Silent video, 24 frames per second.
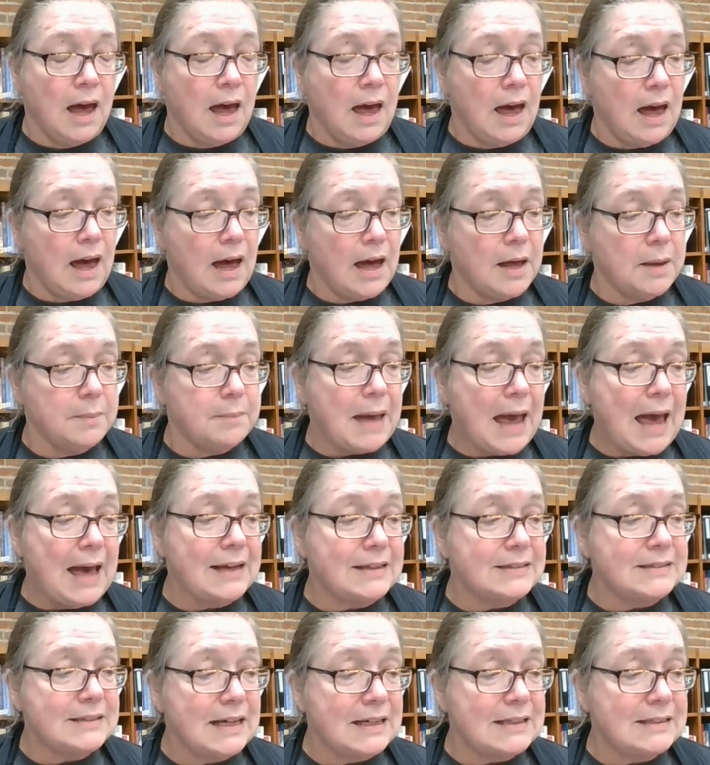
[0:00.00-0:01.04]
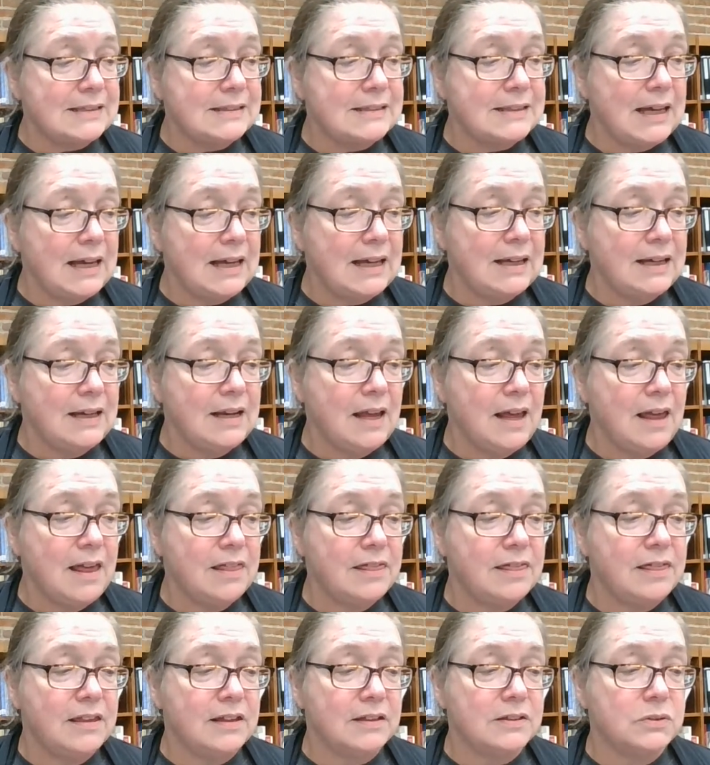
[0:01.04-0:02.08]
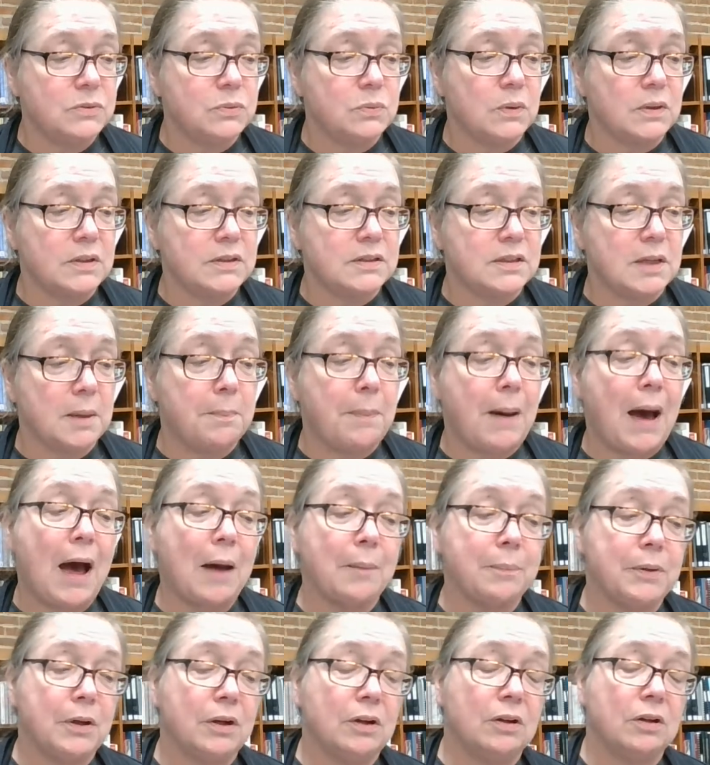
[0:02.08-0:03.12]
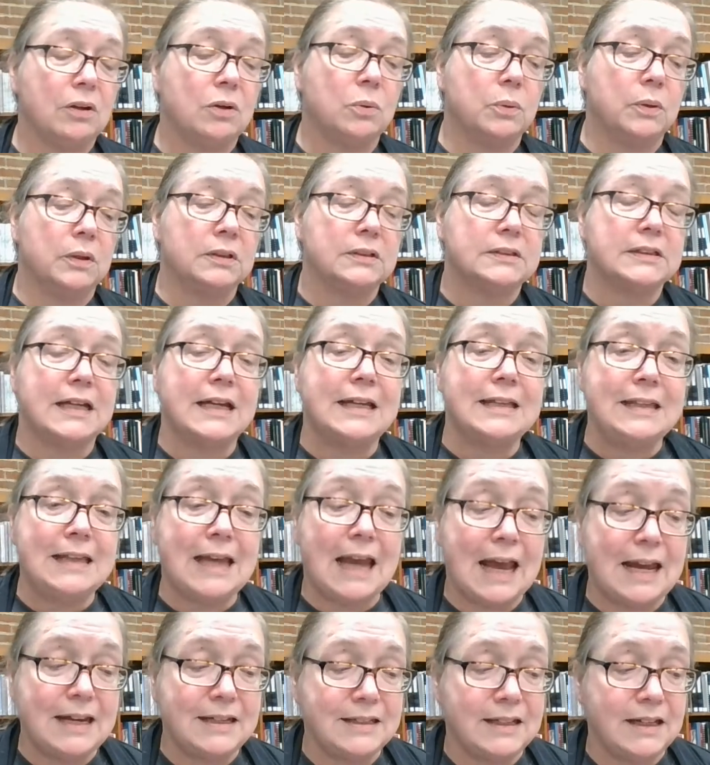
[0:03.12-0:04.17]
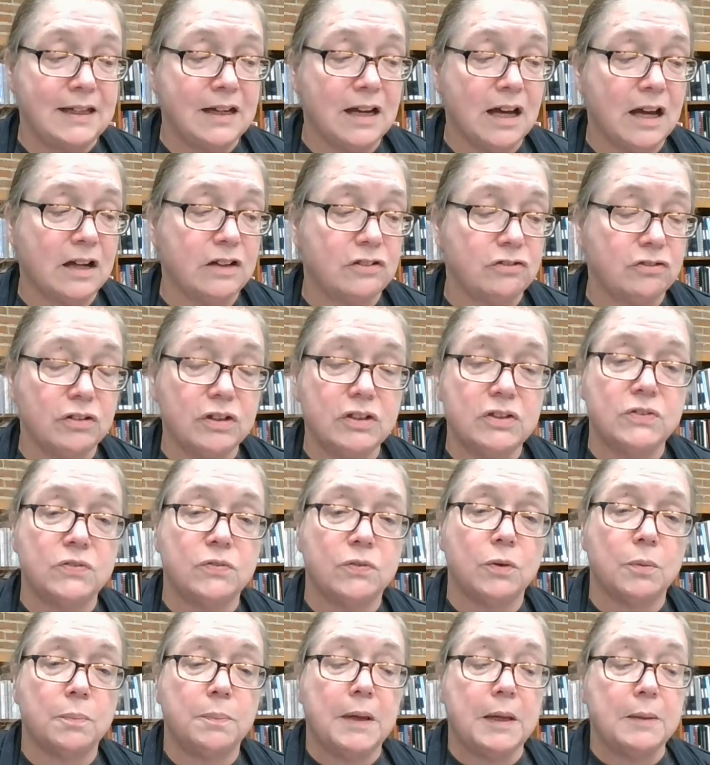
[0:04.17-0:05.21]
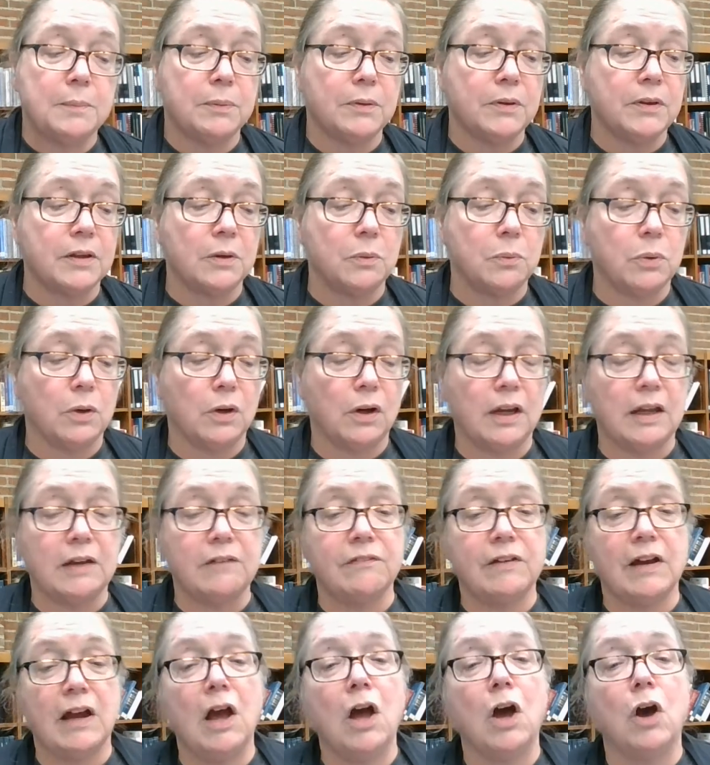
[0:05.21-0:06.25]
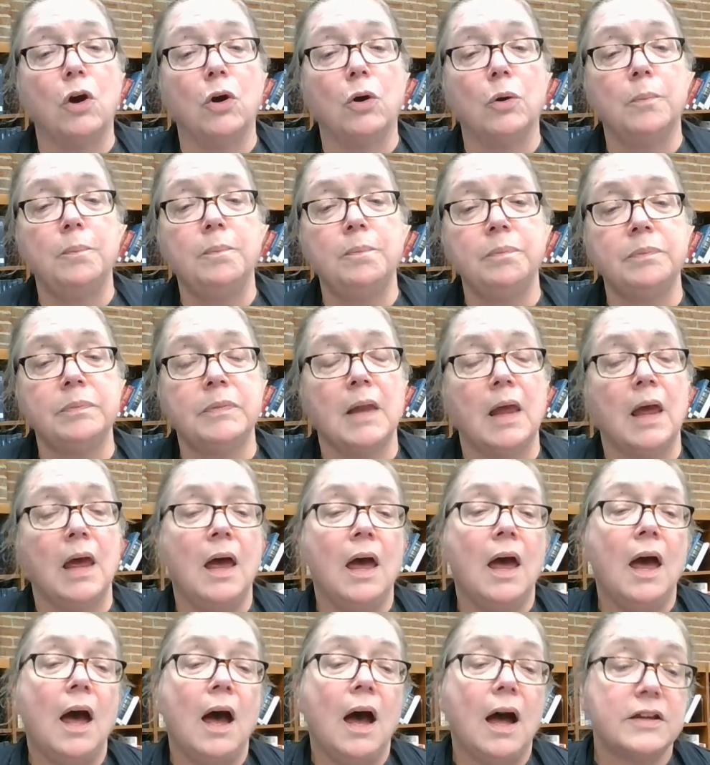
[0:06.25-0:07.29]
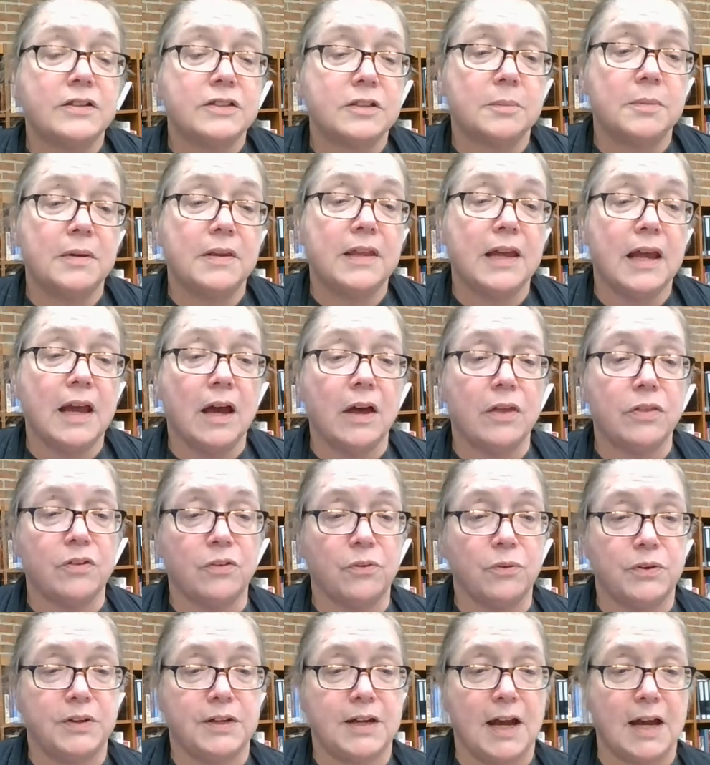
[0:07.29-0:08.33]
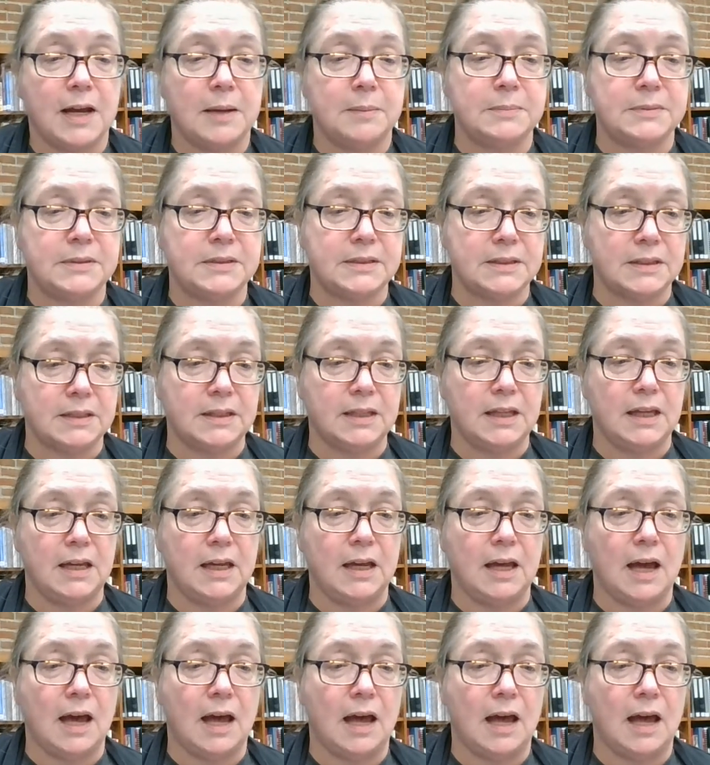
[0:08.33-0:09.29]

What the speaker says: As I said, this was a popular quilt in the 1800s for people that were leaving home. Some of the other times that the